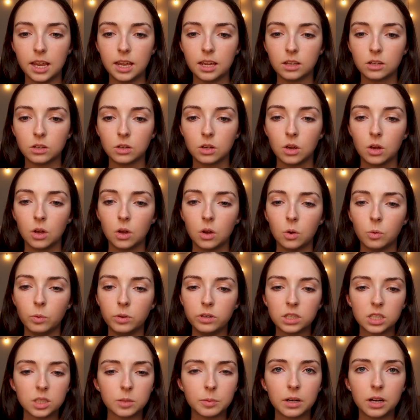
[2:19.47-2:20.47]
and
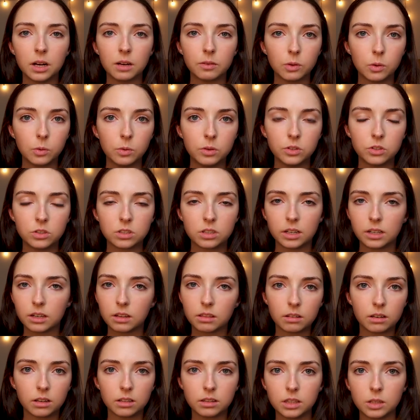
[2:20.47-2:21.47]
we talked about how everyone just kind
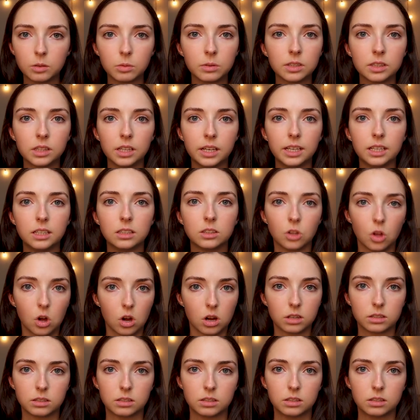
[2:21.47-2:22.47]
of thought they were like
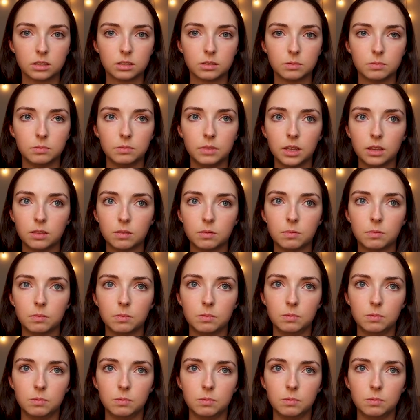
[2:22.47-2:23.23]
lost. They